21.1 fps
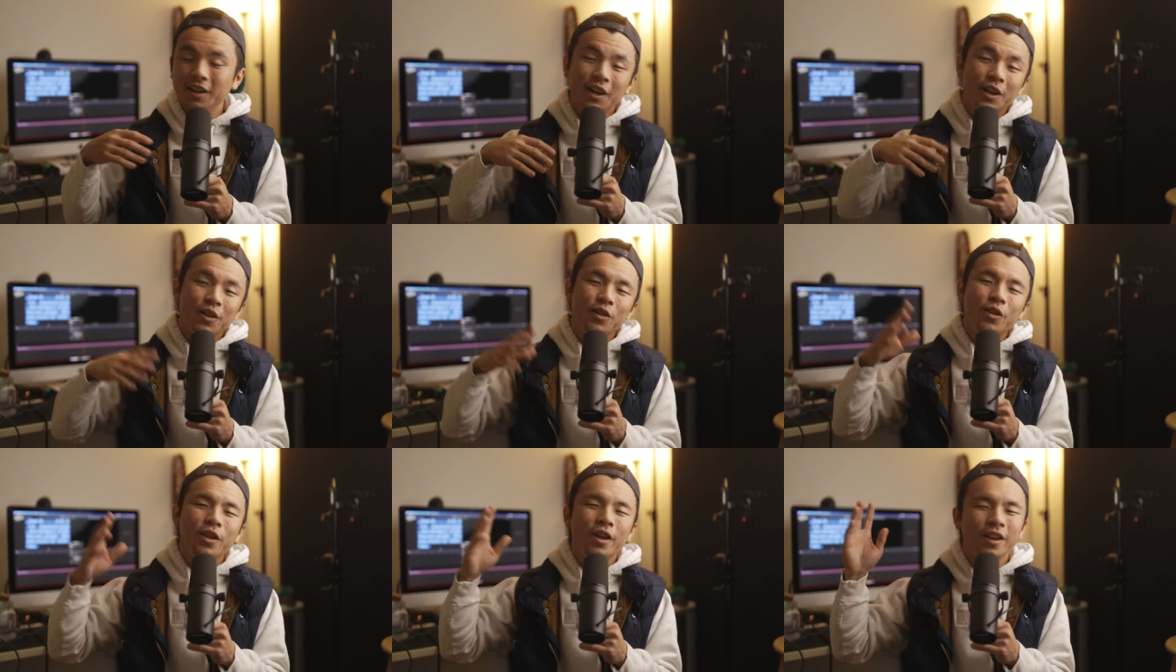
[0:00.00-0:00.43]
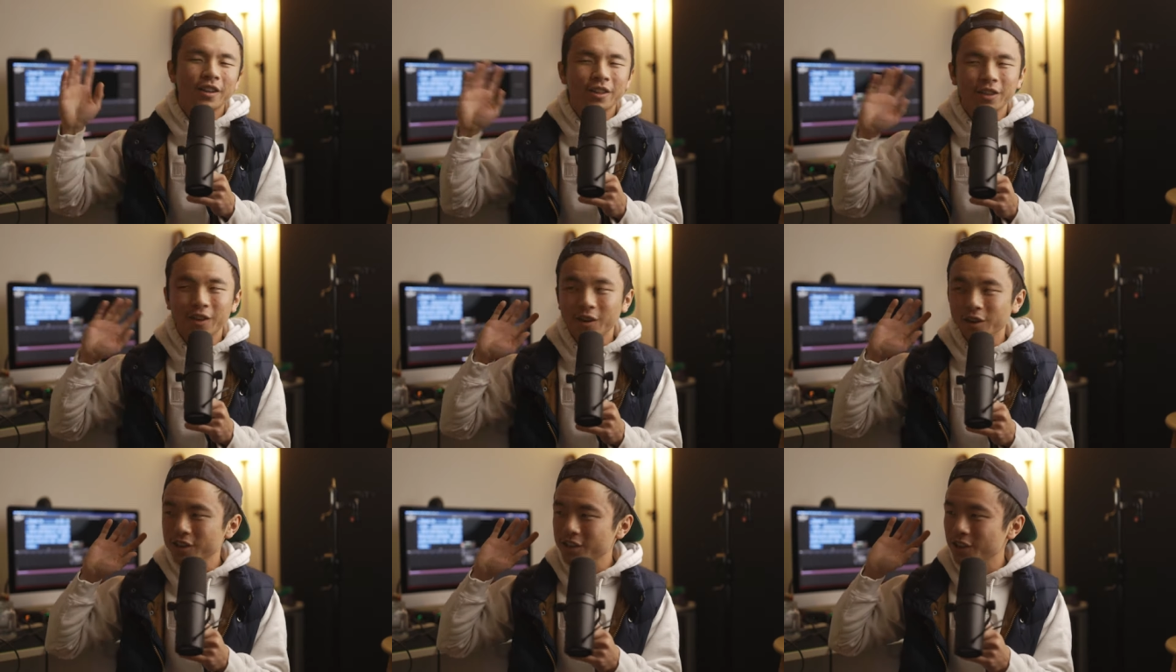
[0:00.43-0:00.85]
And then
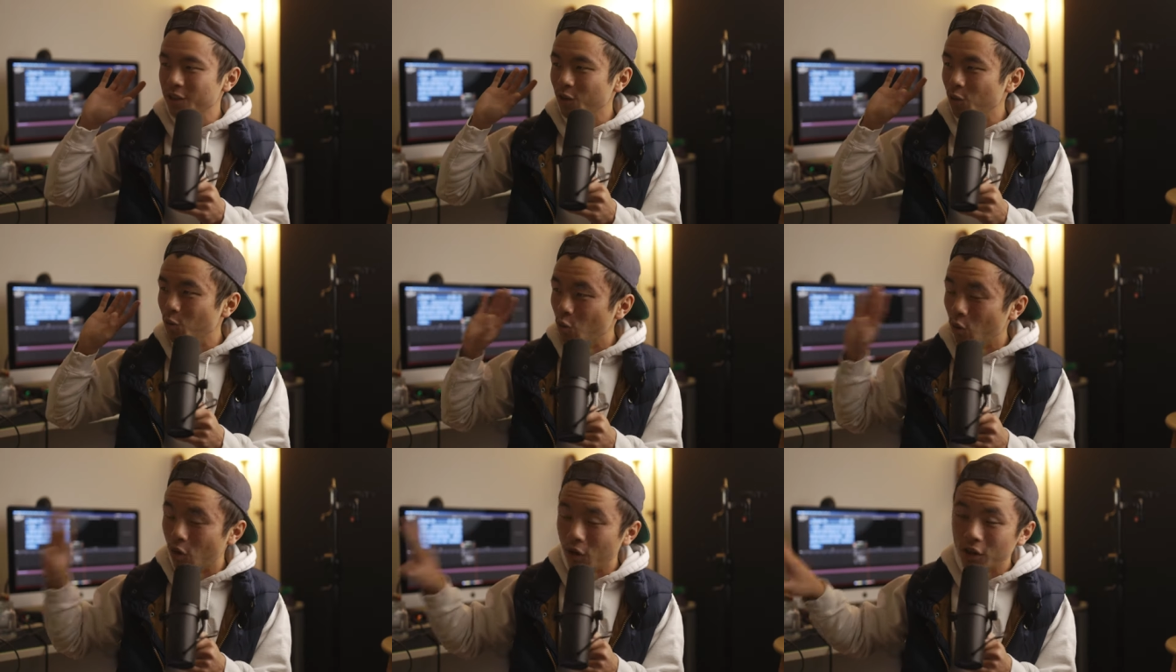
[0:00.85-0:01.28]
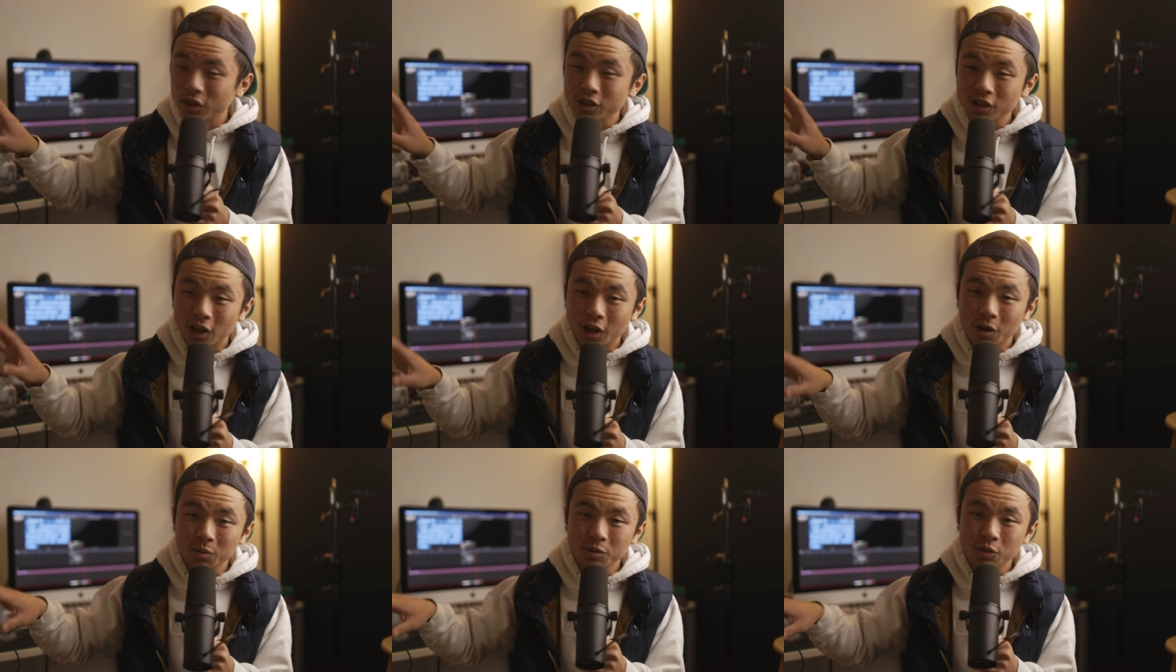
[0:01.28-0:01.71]
there's the worst
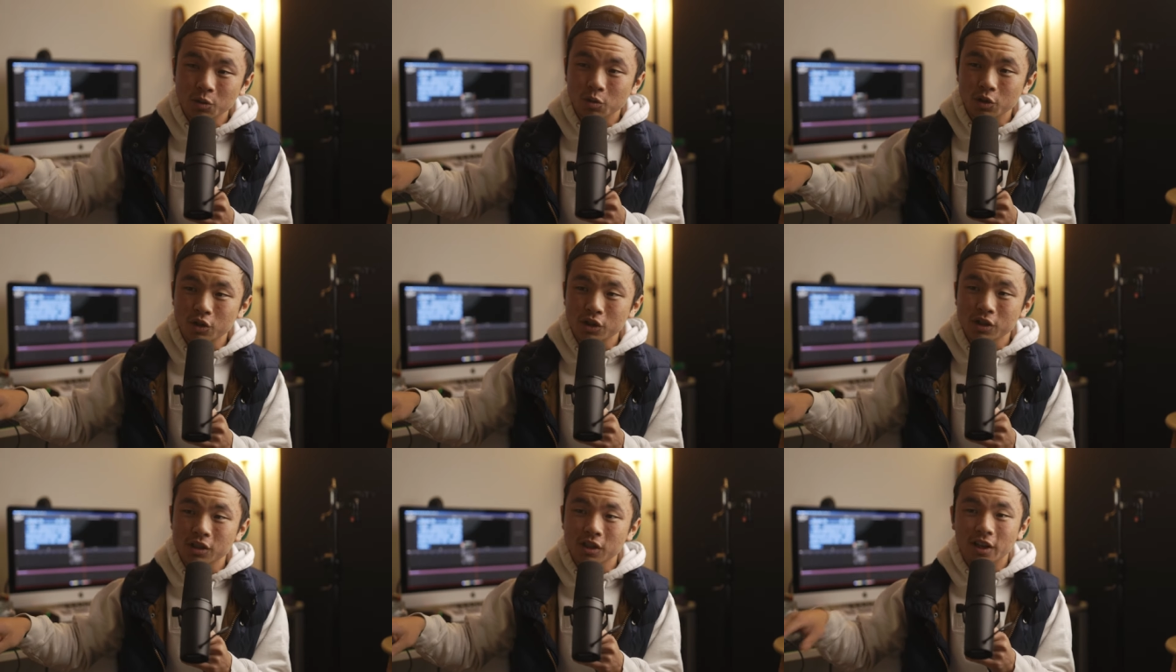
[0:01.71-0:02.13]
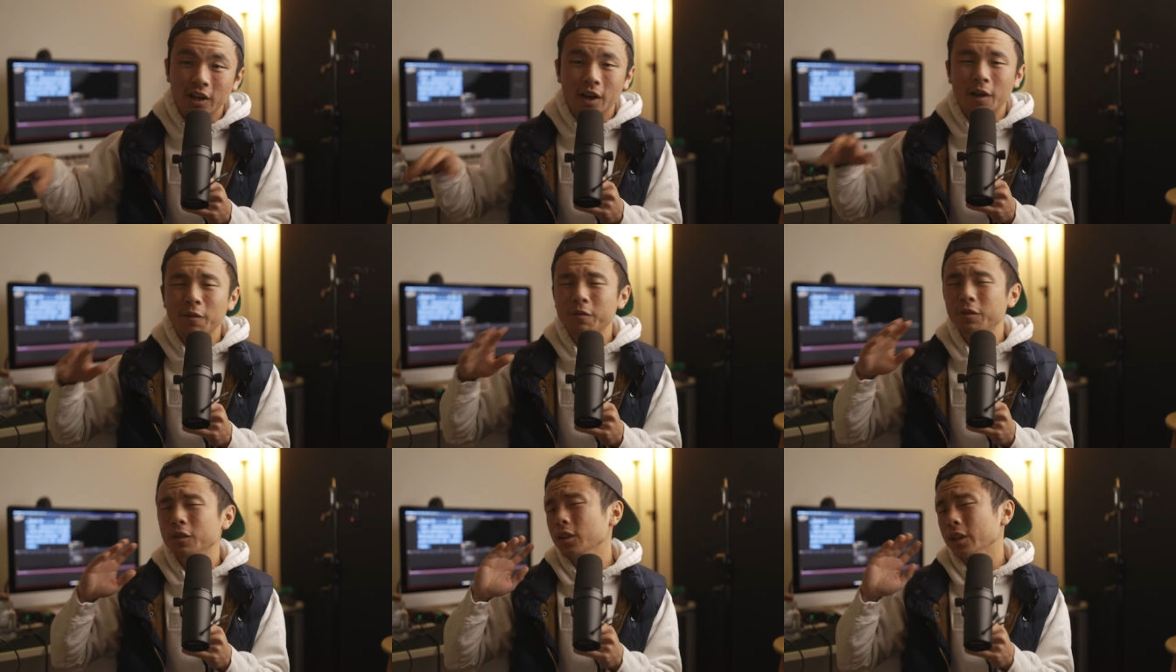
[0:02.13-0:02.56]
option, which is like,
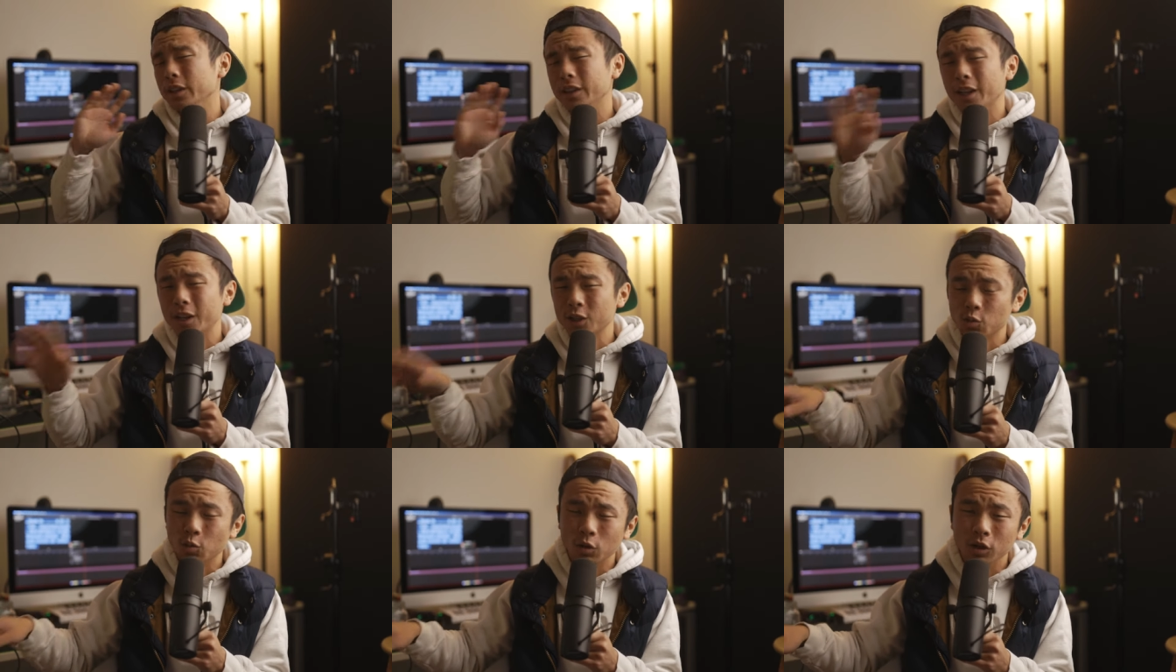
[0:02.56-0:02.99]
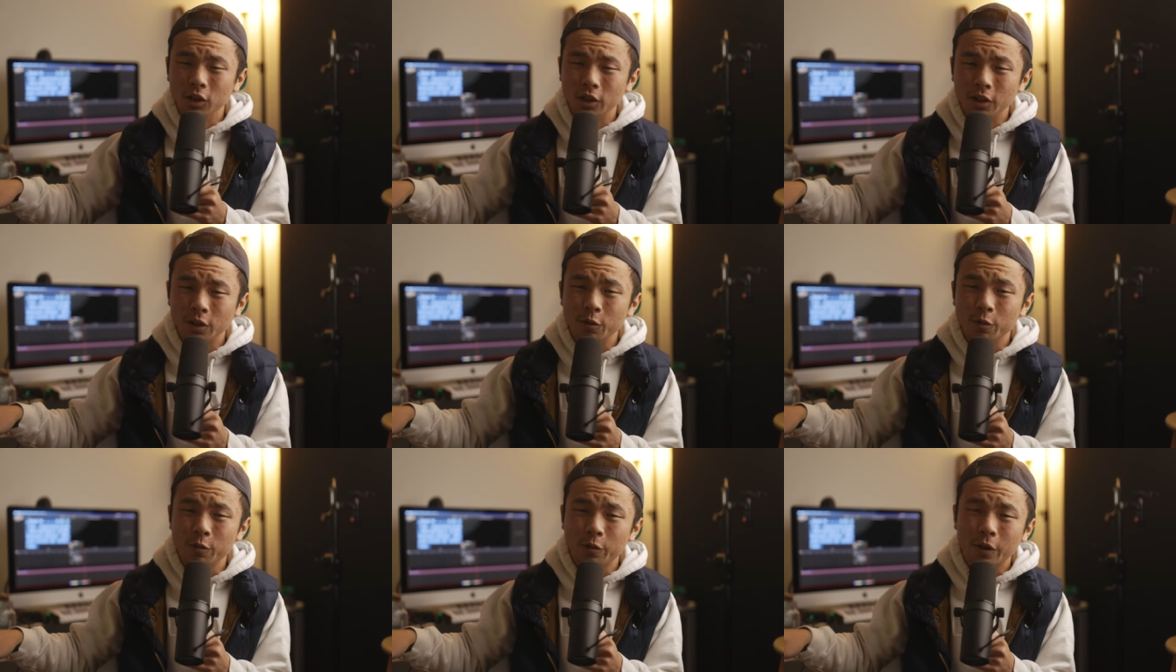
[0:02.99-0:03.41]
I feel like that's really
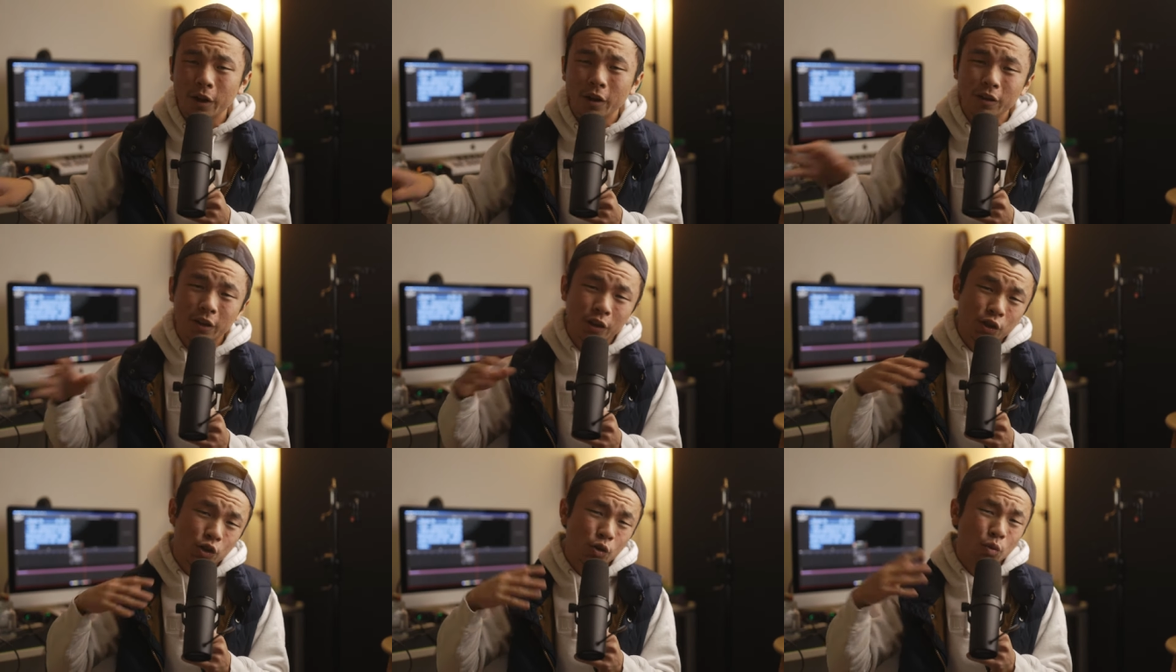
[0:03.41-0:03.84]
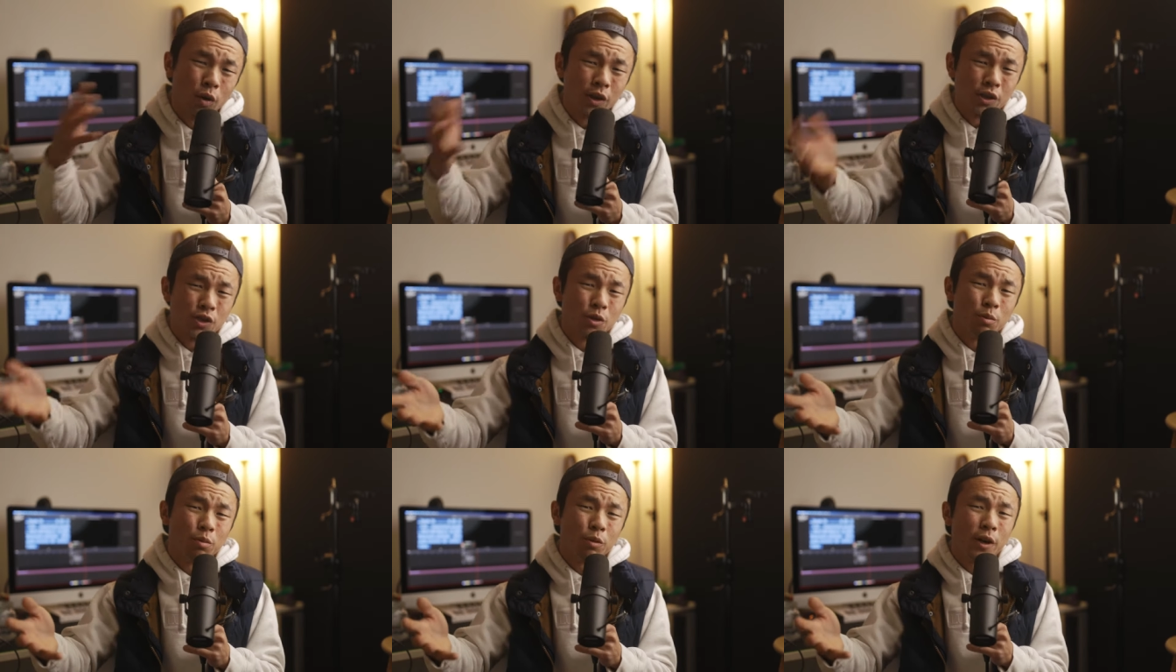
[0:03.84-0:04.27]
unfair that you
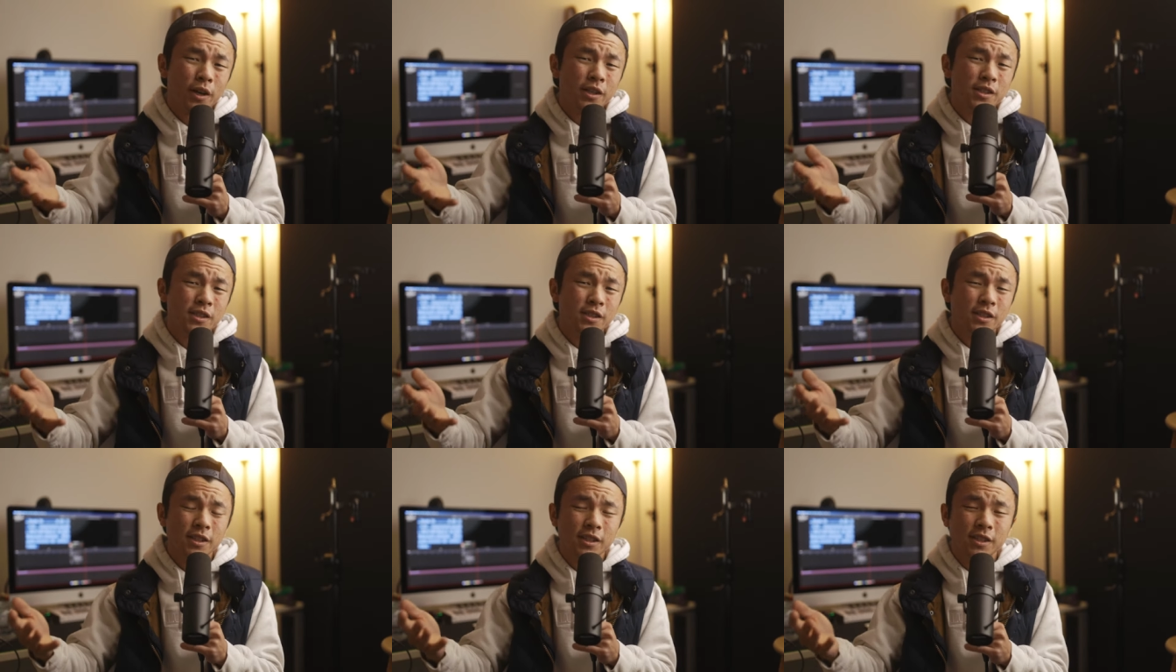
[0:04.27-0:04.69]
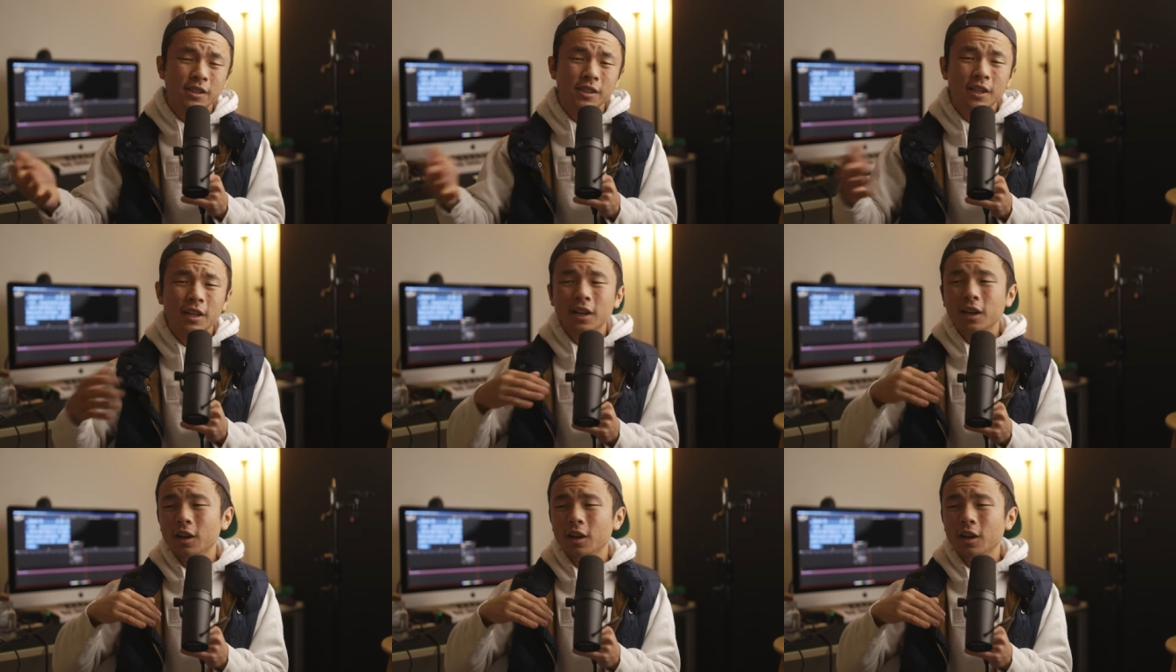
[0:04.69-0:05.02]
raise your prices.